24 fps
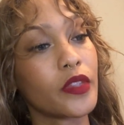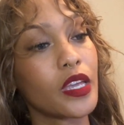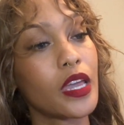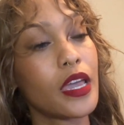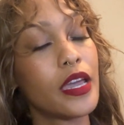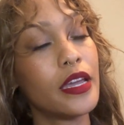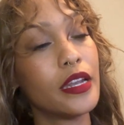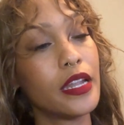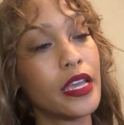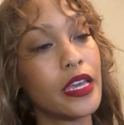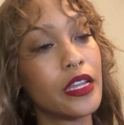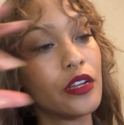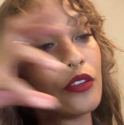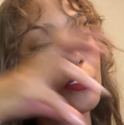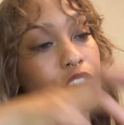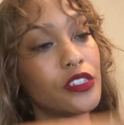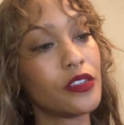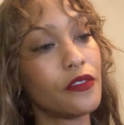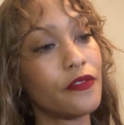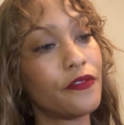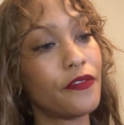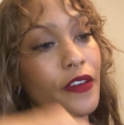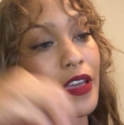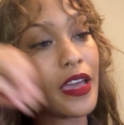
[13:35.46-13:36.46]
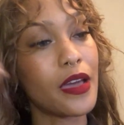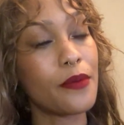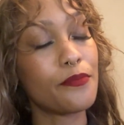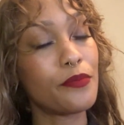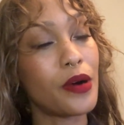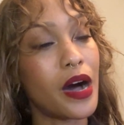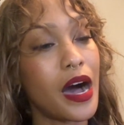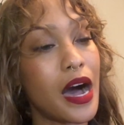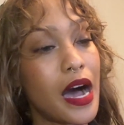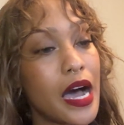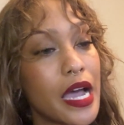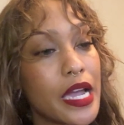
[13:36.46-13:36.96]
an energy
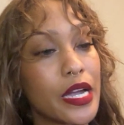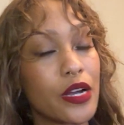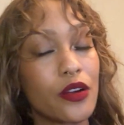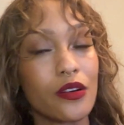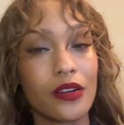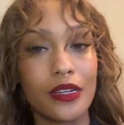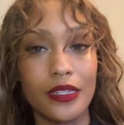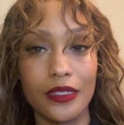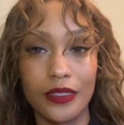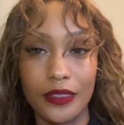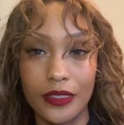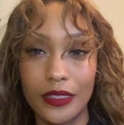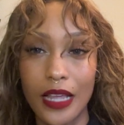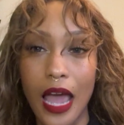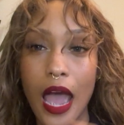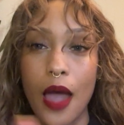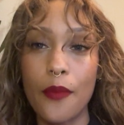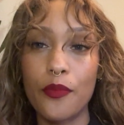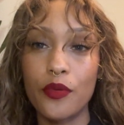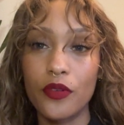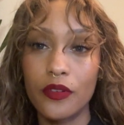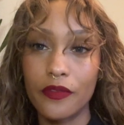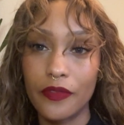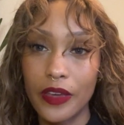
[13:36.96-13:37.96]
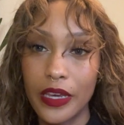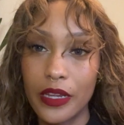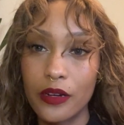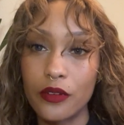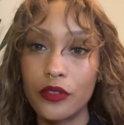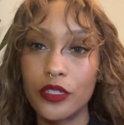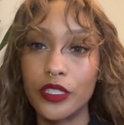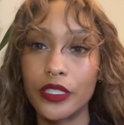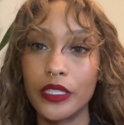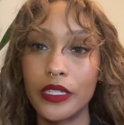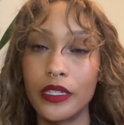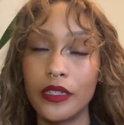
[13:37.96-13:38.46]
vampire, a zapper of
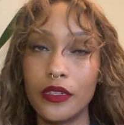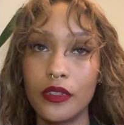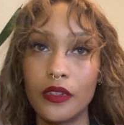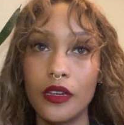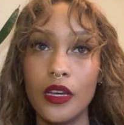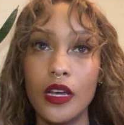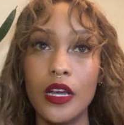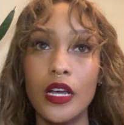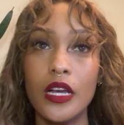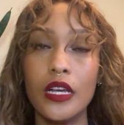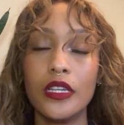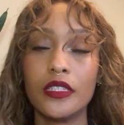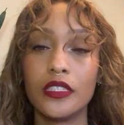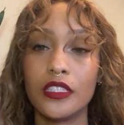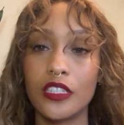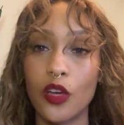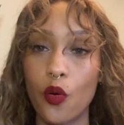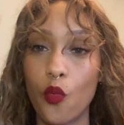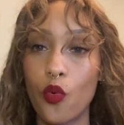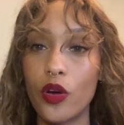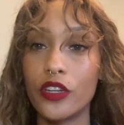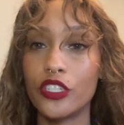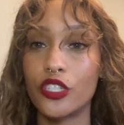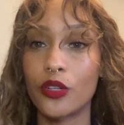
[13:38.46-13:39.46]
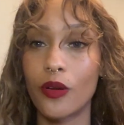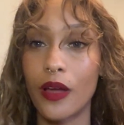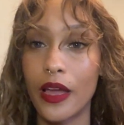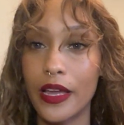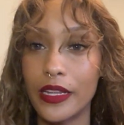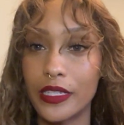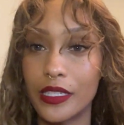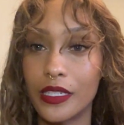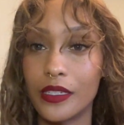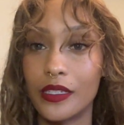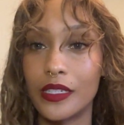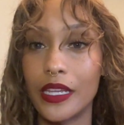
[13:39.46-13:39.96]
energy, someone
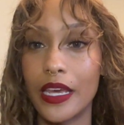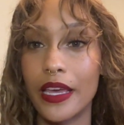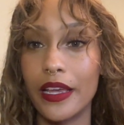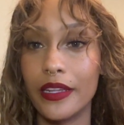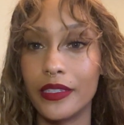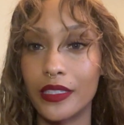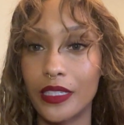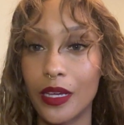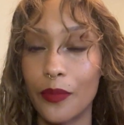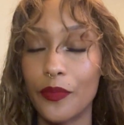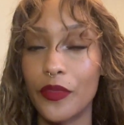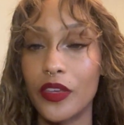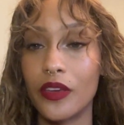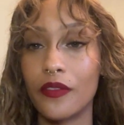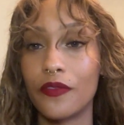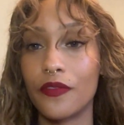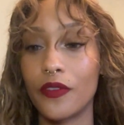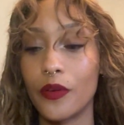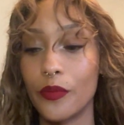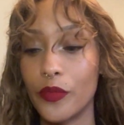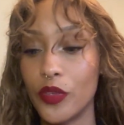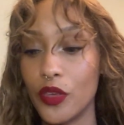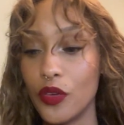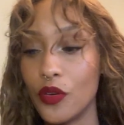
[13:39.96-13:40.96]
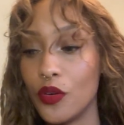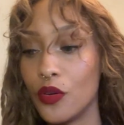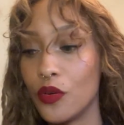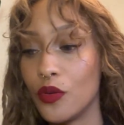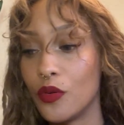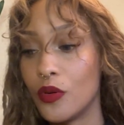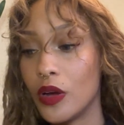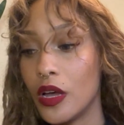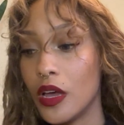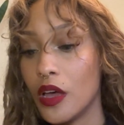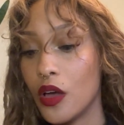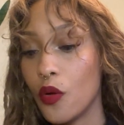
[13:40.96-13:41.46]
trying to take something from
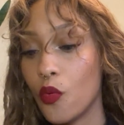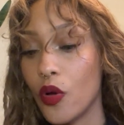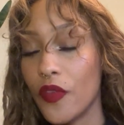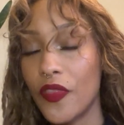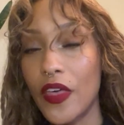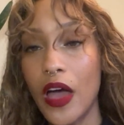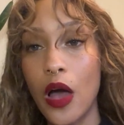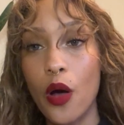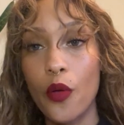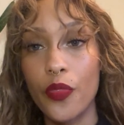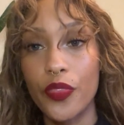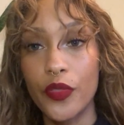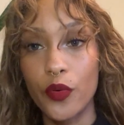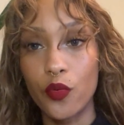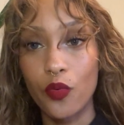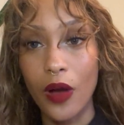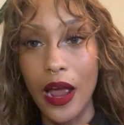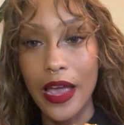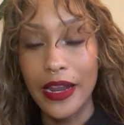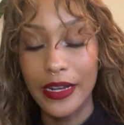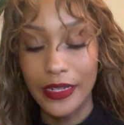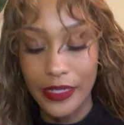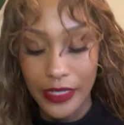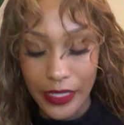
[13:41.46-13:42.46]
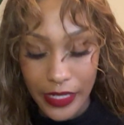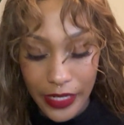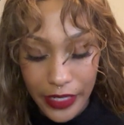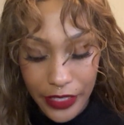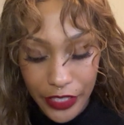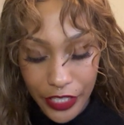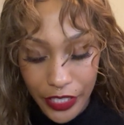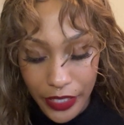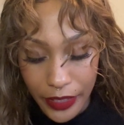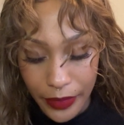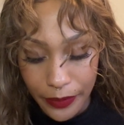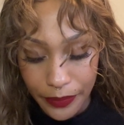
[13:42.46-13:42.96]
you without the right
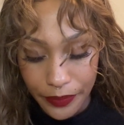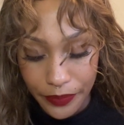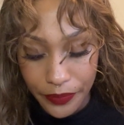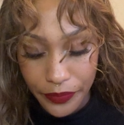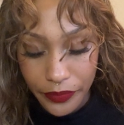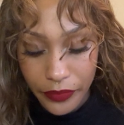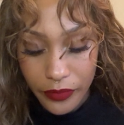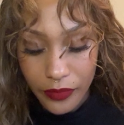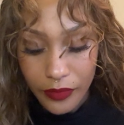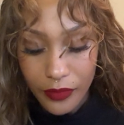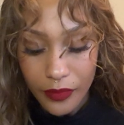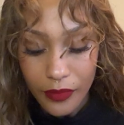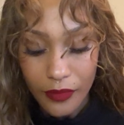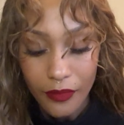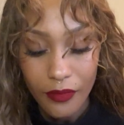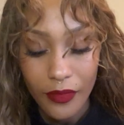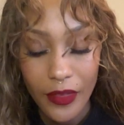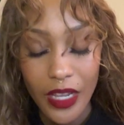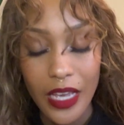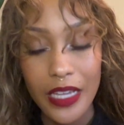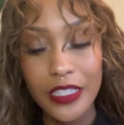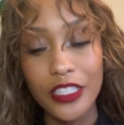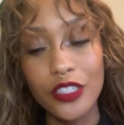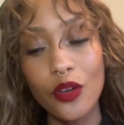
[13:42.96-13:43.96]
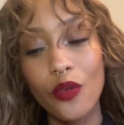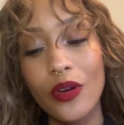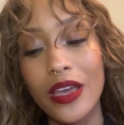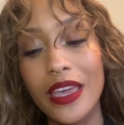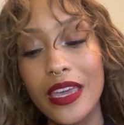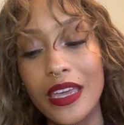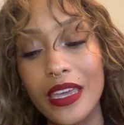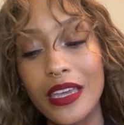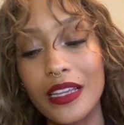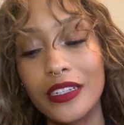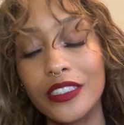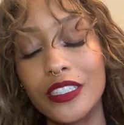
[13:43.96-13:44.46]
intention. So
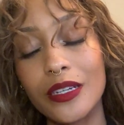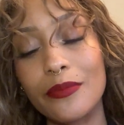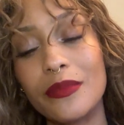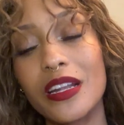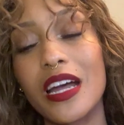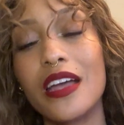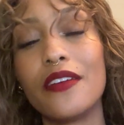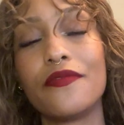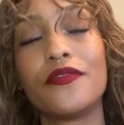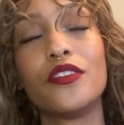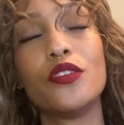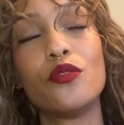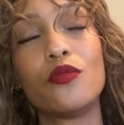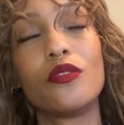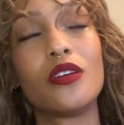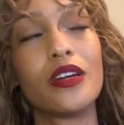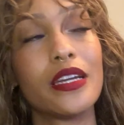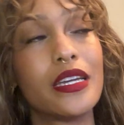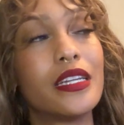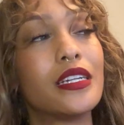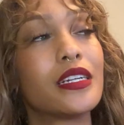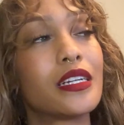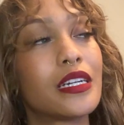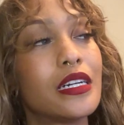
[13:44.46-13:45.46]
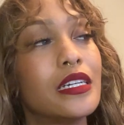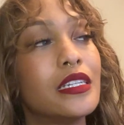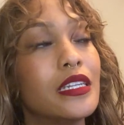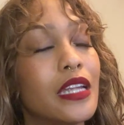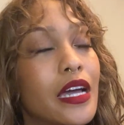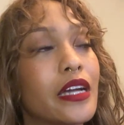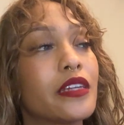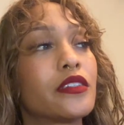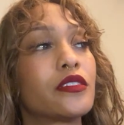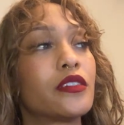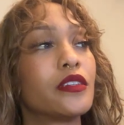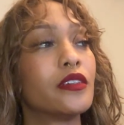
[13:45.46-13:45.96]
Gemini, if you were in a
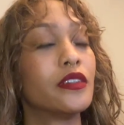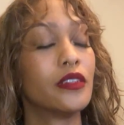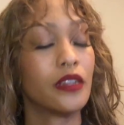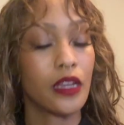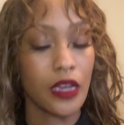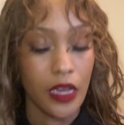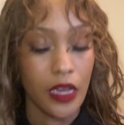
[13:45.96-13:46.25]
connection